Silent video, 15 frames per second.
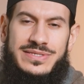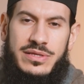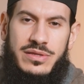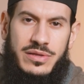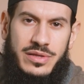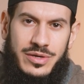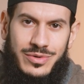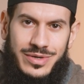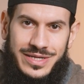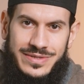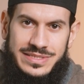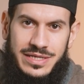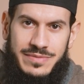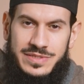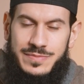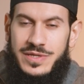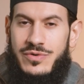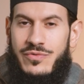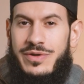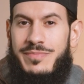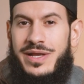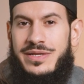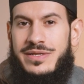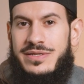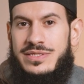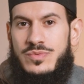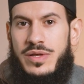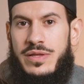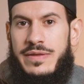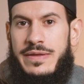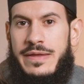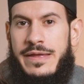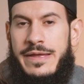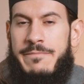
sallallahu alaihi wasallam is being reminded as well,